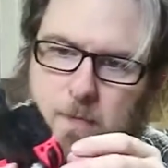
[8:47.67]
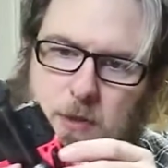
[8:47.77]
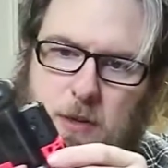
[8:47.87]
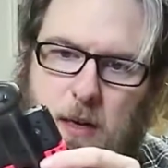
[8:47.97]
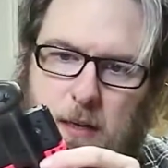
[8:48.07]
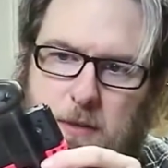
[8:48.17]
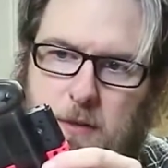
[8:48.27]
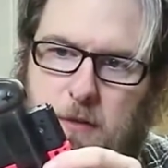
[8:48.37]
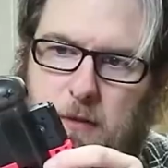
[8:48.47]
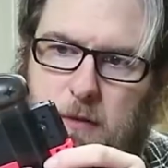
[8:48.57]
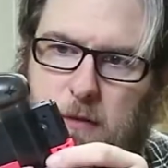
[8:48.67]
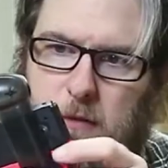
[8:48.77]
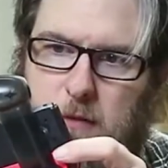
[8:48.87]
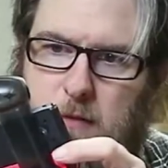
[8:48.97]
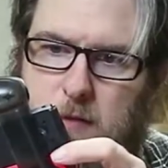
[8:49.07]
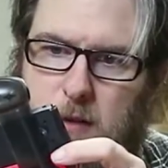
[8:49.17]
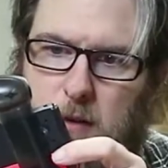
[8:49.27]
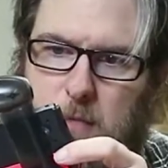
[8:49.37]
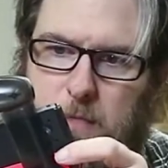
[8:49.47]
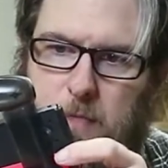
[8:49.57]
Strange.
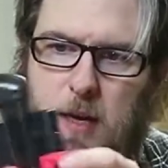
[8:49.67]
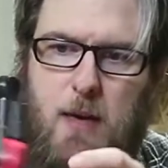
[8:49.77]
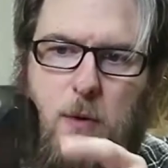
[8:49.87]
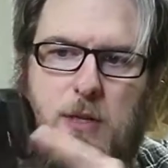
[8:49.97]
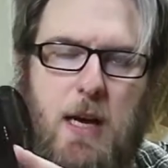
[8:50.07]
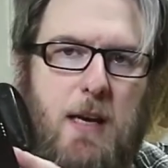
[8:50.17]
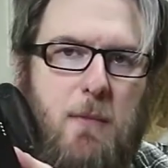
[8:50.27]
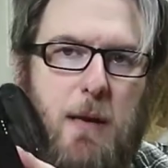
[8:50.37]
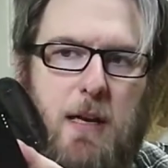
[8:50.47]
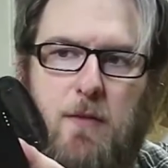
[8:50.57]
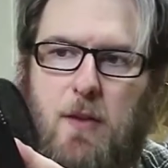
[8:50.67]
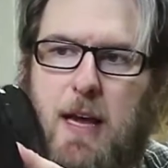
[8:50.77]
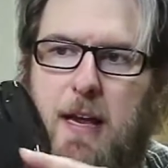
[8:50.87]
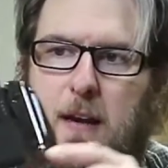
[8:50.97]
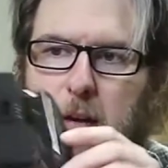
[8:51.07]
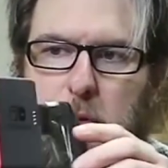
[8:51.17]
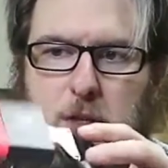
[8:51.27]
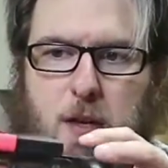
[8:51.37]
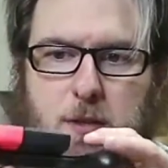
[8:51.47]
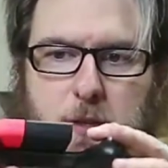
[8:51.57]
So, kind of wish I hadn't paid for that. I
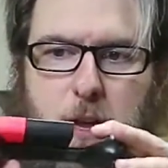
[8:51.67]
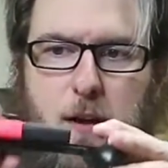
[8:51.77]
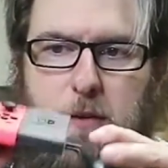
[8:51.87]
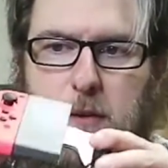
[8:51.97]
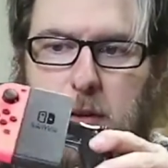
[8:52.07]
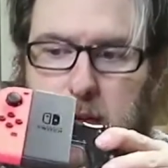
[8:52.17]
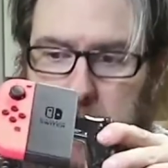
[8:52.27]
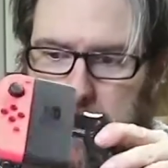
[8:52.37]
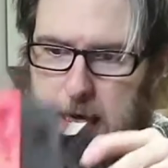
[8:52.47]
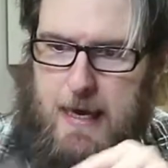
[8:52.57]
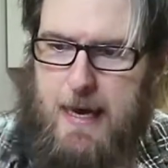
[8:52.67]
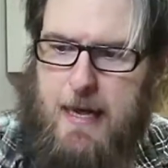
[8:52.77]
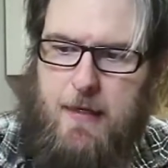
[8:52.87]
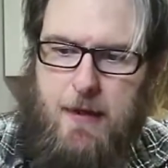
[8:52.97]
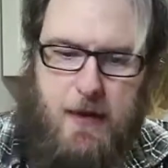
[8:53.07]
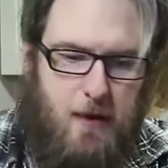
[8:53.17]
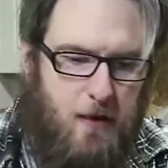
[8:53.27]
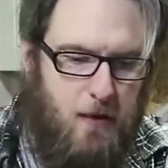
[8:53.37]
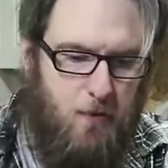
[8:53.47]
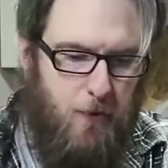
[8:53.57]
wish I'd have just got another thing.
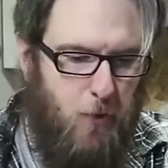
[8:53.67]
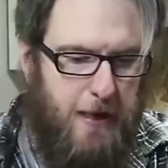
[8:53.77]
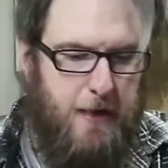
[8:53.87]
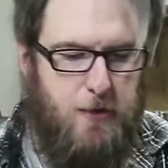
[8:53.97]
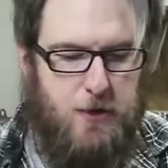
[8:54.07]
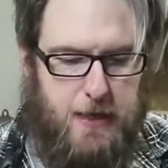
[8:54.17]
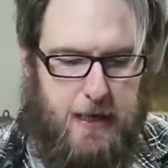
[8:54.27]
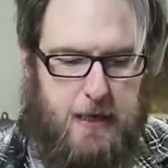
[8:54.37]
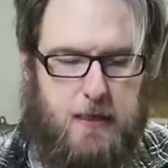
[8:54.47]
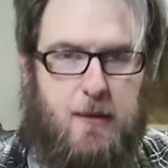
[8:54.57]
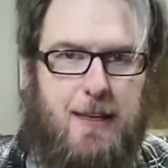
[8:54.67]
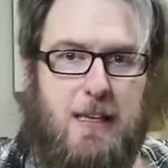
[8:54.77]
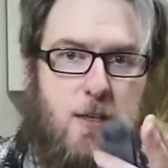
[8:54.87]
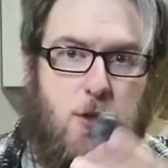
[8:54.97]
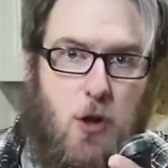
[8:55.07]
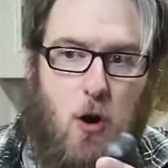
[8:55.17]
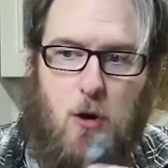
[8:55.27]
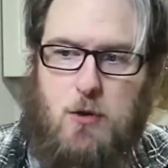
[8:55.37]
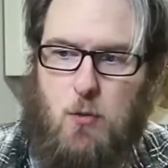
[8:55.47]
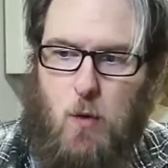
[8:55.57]
From what I understand, these
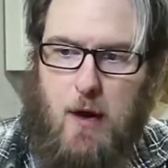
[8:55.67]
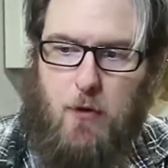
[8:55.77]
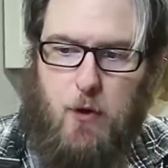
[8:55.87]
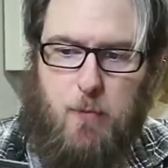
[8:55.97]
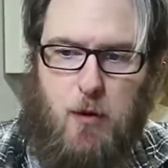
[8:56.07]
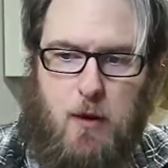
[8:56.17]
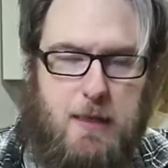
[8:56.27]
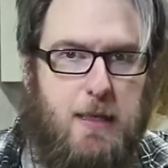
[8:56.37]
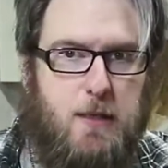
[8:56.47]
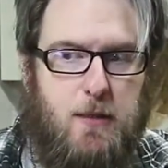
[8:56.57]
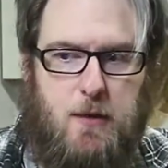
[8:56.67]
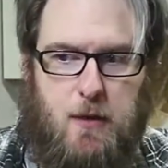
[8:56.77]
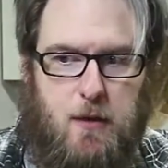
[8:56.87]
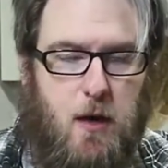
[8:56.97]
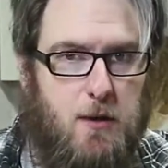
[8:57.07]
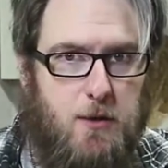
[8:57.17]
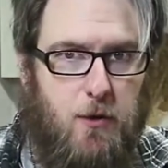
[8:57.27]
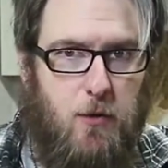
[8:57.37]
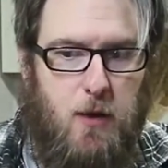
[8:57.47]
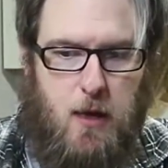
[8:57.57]
charge while they're plugged into the
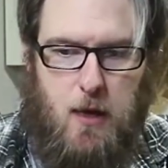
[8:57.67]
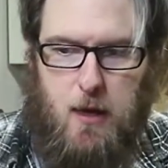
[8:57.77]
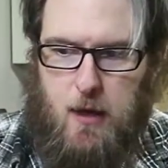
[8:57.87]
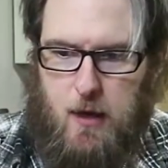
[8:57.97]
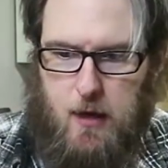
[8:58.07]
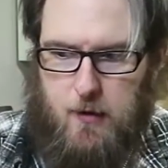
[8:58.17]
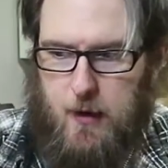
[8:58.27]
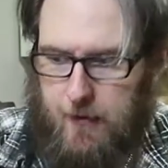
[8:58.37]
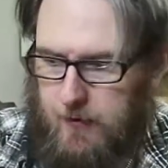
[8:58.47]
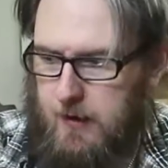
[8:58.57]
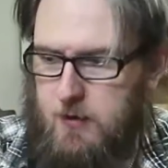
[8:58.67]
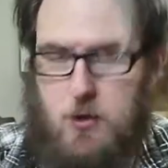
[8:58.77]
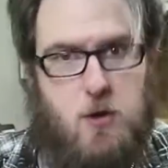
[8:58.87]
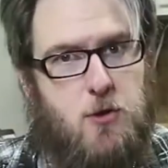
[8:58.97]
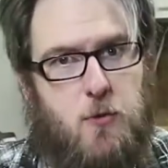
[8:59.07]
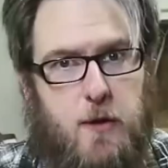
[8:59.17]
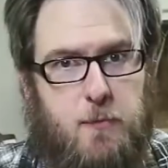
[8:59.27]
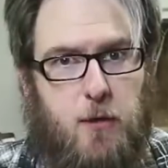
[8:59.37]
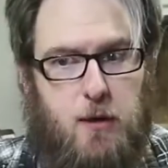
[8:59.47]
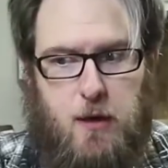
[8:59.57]
console, and everything charges while
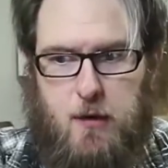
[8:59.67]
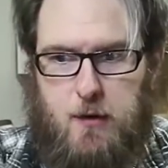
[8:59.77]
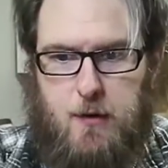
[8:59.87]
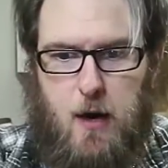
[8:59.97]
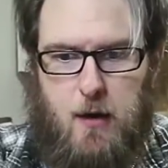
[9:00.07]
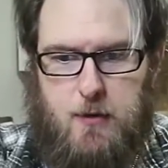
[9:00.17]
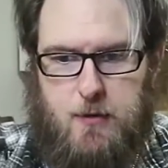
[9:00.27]
it's plugged into the dock.